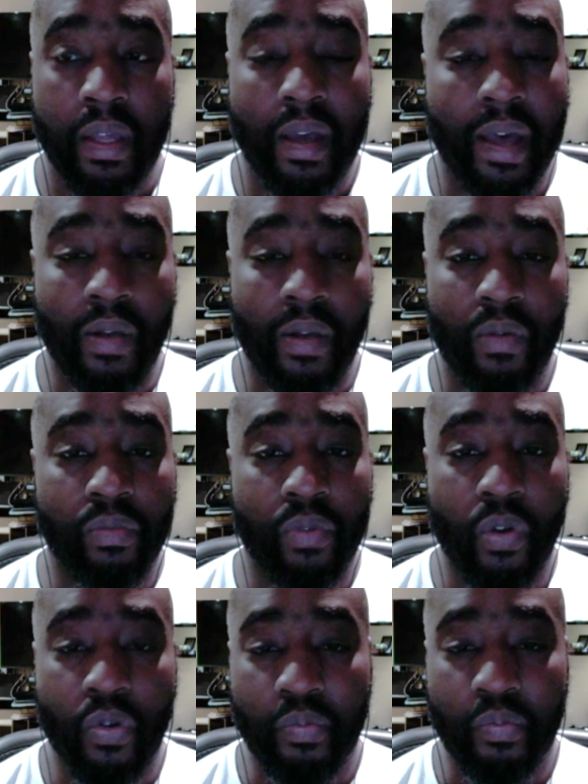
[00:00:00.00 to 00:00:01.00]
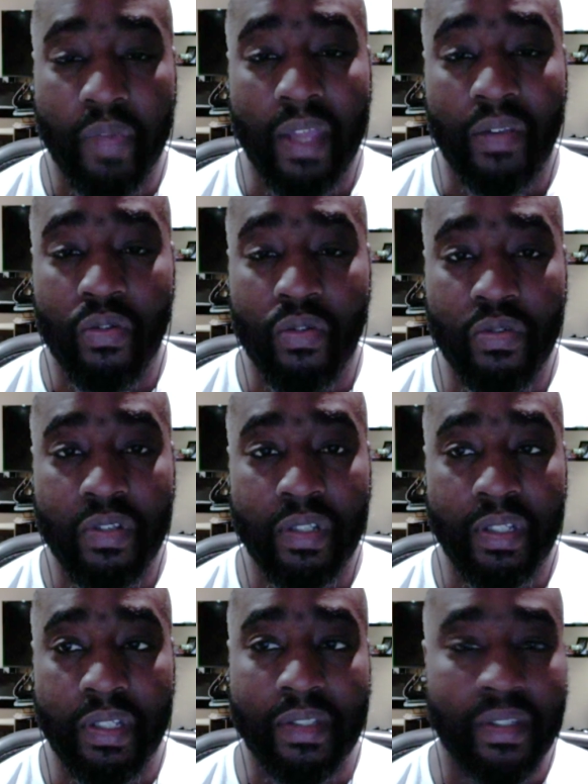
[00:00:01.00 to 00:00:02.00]
I don't go to bed usually
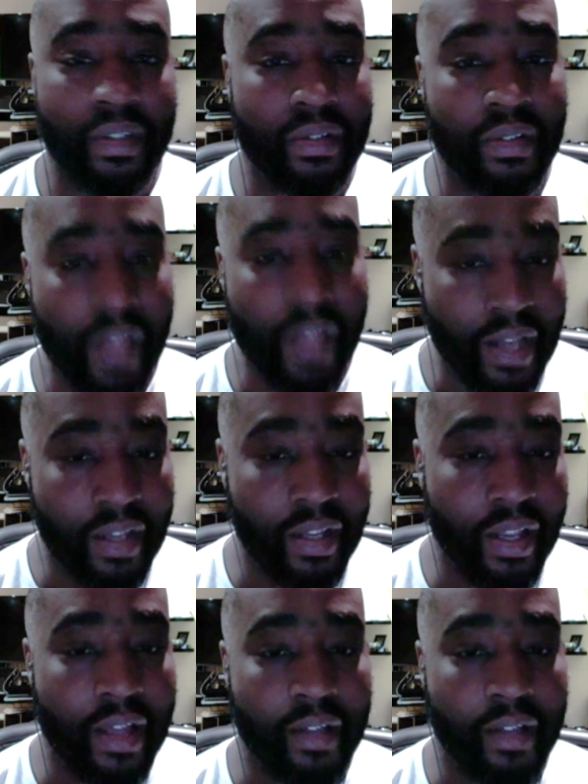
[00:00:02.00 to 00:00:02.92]
until 9 o'clock.